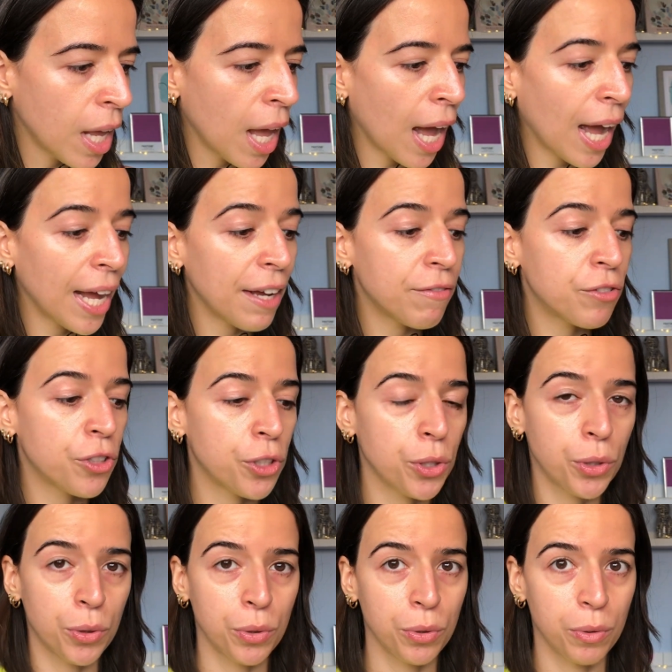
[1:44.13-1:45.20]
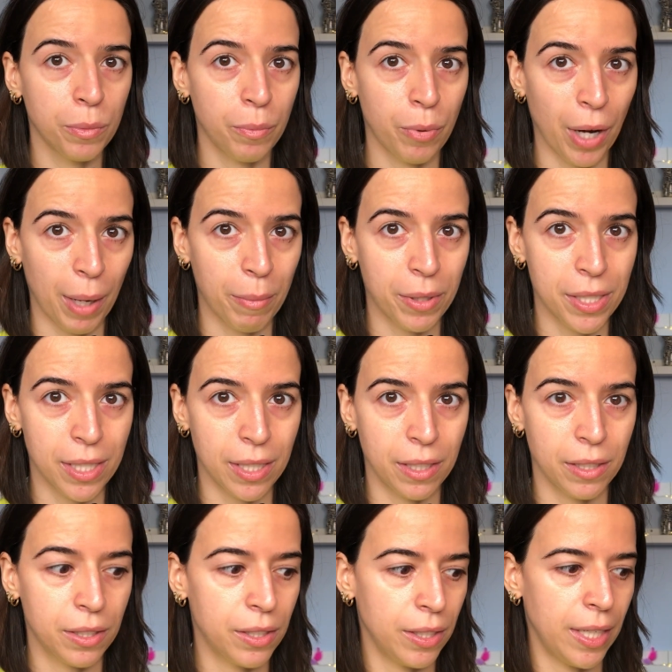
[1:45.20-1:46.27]
I have two primers
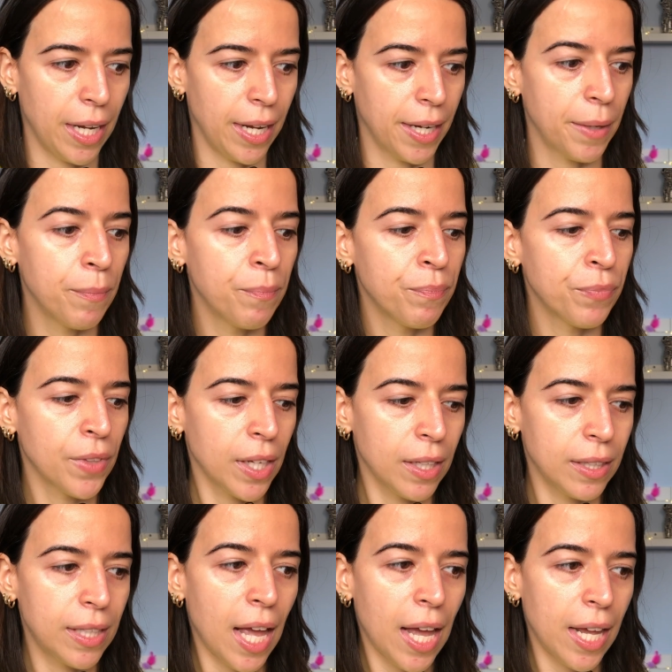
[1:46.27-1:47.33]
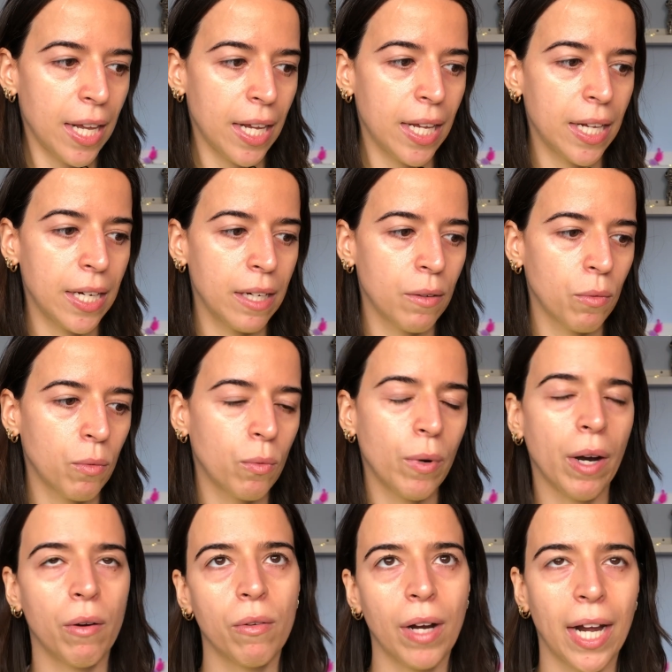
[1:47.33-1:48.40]
here today that,
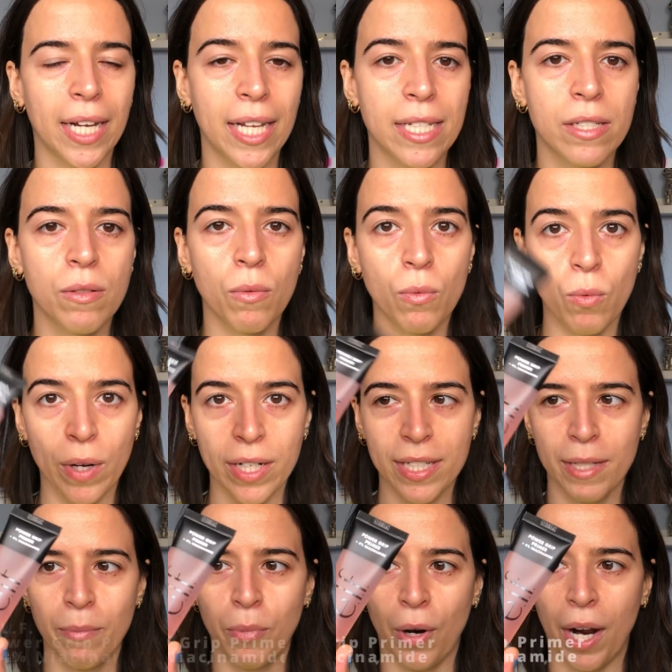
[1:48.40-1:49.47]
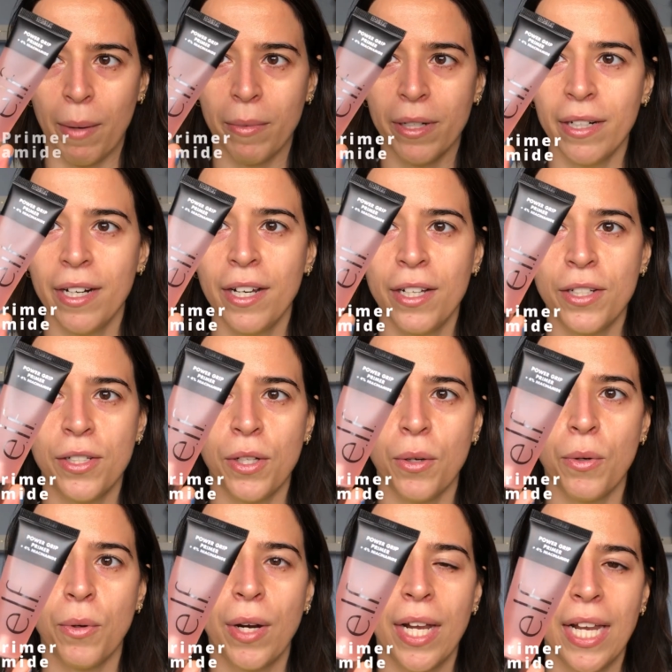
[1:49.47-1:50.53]
well, I guess one is a primer,
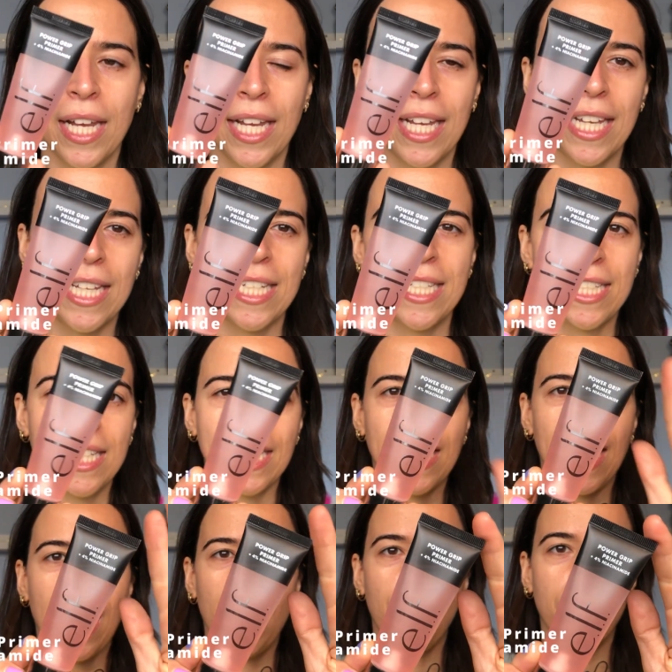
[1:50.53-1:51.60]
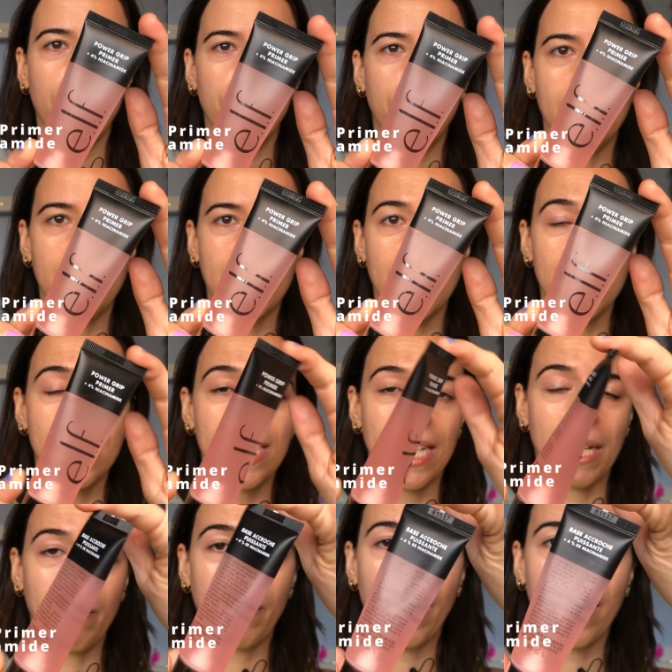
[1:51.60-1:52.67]
so is the e.l.f.
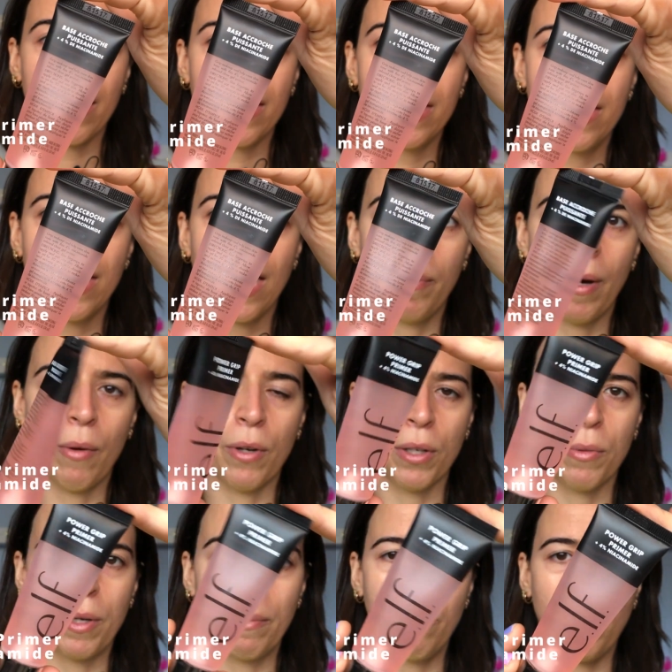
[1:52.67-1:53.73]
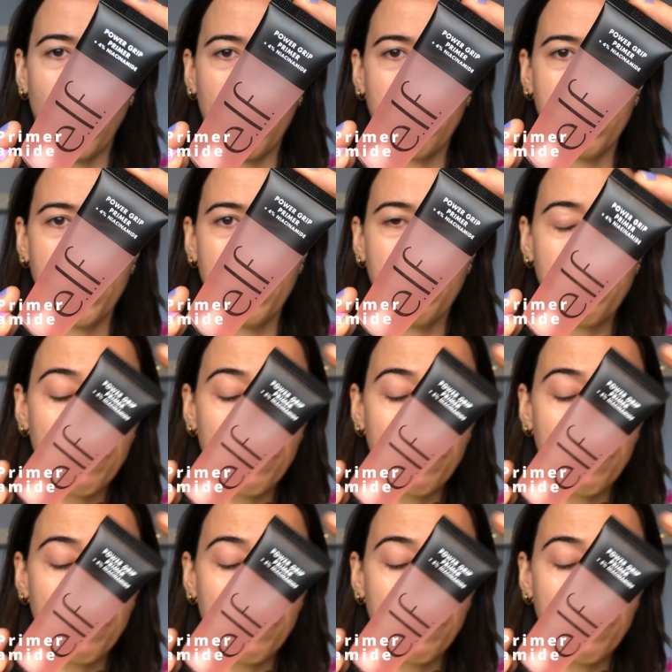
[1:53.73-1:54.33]
Niacinamide Power Grip Primer.